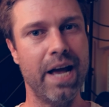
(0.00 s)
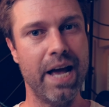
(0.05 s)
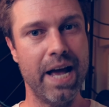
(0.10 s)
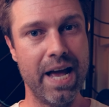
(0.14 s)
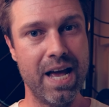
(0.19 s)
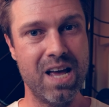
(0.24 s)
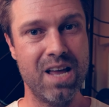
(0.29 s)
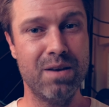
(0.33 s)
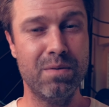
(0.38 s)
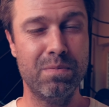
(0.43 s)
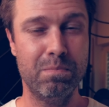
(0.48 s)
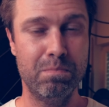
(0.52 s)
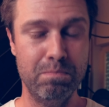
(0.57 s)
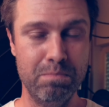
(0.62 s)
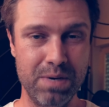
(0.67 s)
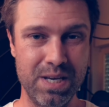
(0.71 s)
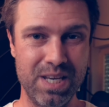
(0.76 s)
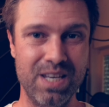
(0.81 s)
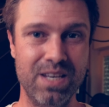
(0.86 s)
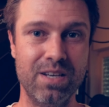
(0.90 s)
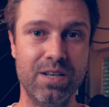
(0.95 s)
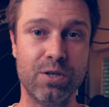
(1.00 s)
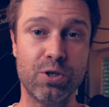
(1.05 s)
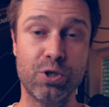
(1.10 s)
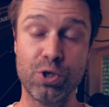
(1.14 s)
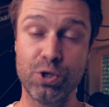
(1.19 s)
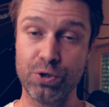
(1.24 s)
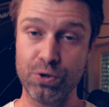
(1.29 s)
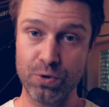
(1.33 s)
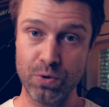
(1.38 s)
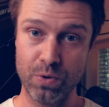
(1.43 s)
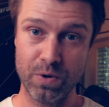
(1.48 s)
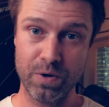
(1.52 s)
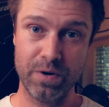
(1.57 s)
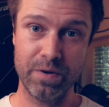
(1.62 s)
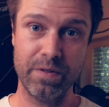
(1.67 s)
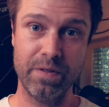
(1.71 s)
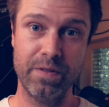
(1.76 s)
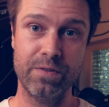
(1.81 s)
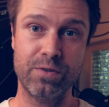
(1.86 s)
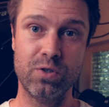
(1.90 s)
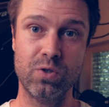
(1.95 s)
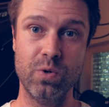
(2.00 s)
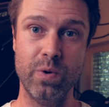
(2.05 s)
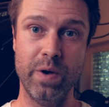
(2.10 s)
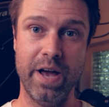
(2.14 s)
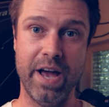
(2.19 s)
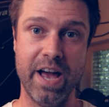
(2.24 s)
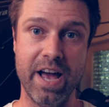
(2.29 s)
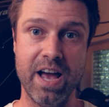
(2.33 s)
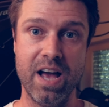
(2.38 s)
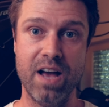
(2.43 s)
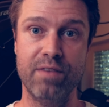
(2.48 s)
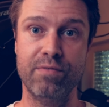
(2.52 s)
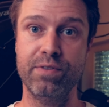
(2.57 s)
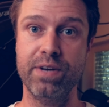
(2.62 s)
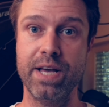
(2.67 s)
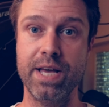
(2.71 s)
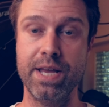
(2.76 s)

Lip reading: and be sure to have